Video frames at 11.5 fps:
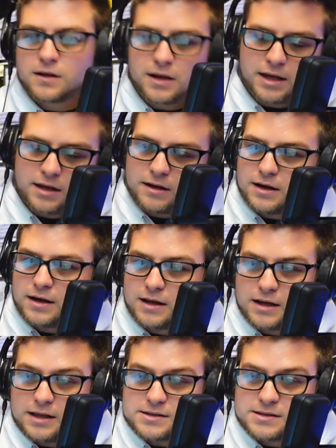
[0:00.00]
And uh, it
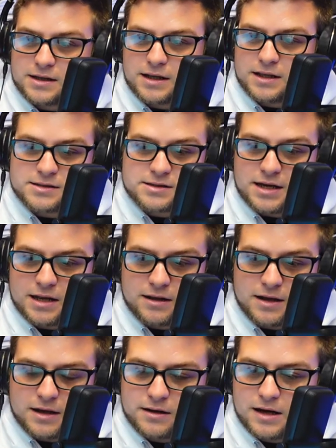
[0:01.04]
hits it hits that
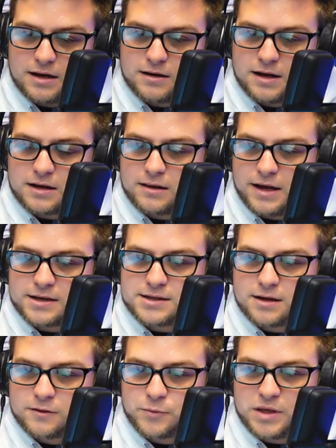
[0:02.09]
that that that
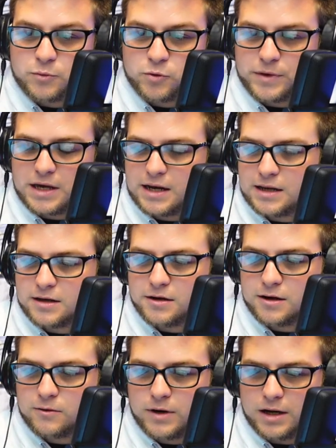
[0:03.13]
clientele of people, man. And you
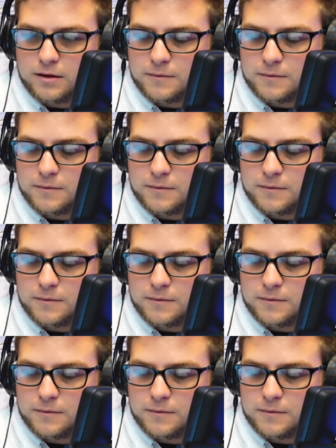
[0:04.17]
know what?